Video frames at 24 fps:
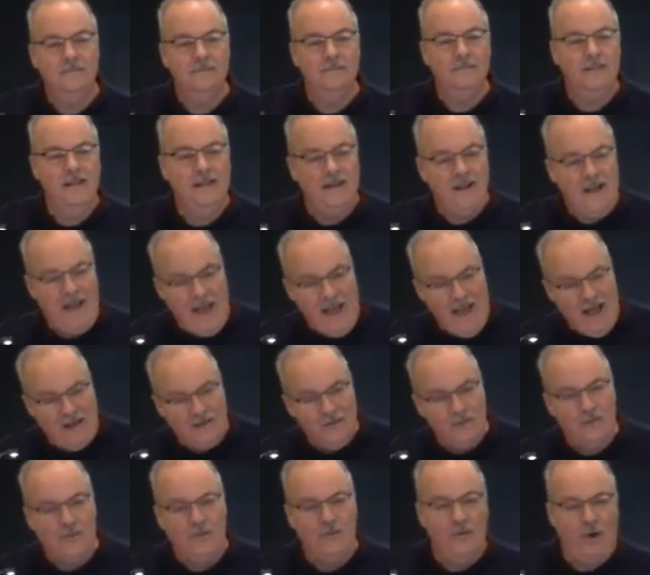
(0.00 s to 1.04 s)
in
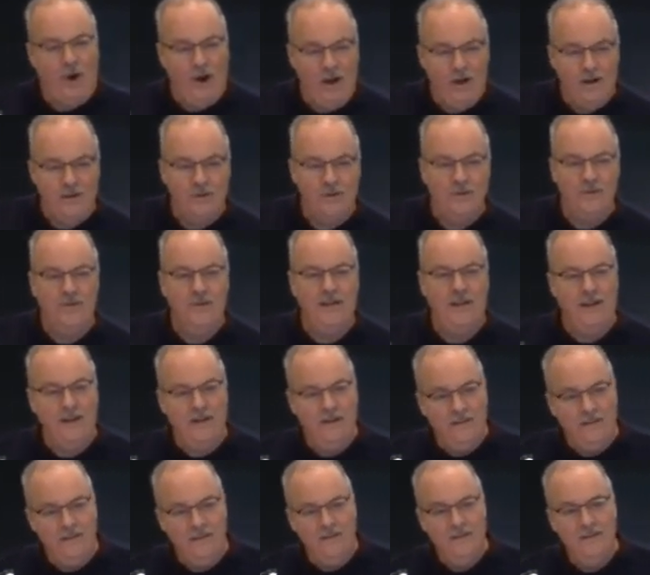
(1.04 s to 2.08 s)
act or thought or
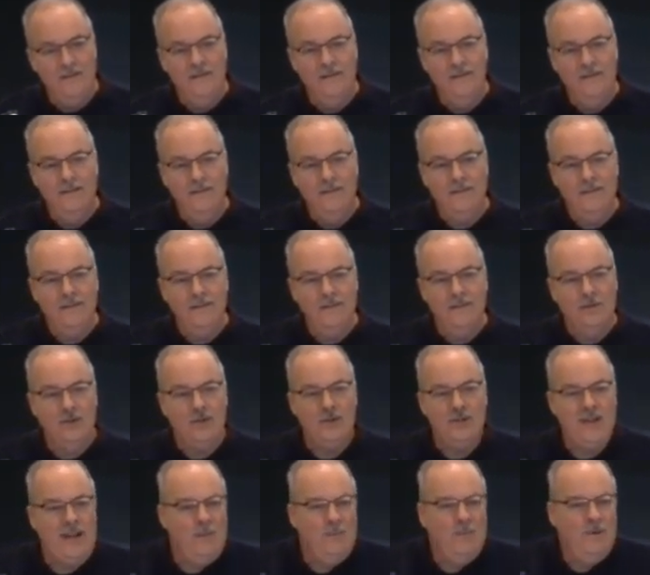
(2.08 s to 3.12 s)
deed? 1
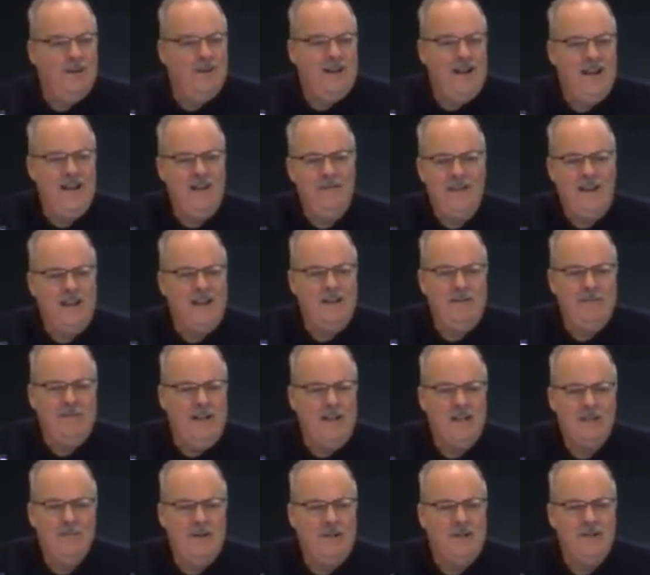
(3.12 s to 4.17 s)
John 1:9, if I
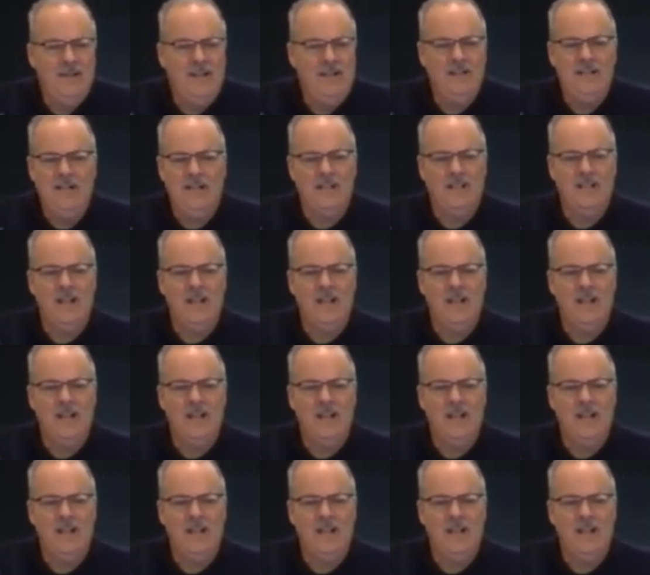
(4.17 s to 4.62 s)
confess my sins, he's